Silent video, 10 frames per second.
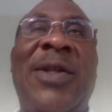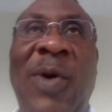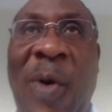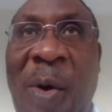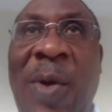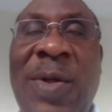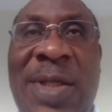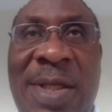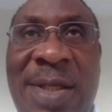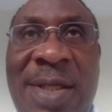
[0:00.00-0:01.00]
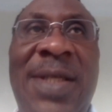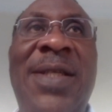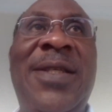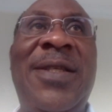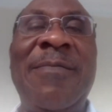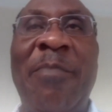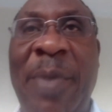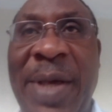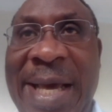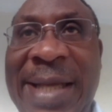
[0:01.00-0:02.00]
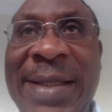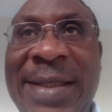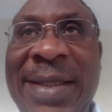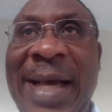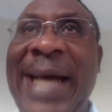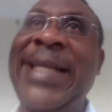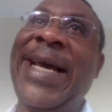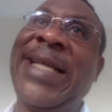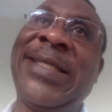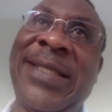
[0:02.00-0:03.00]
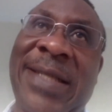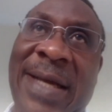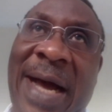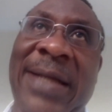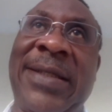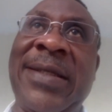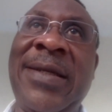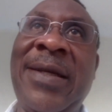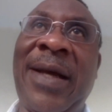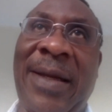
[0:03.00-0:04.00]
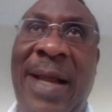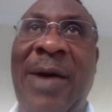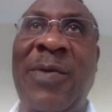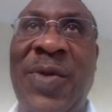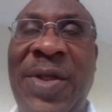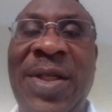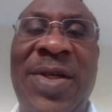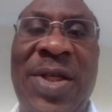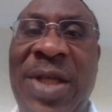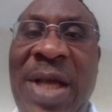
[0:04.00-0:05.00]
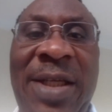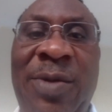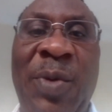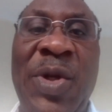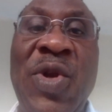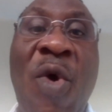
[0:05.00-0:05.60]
that all disease begins and ends in the gut. And now with recent research, we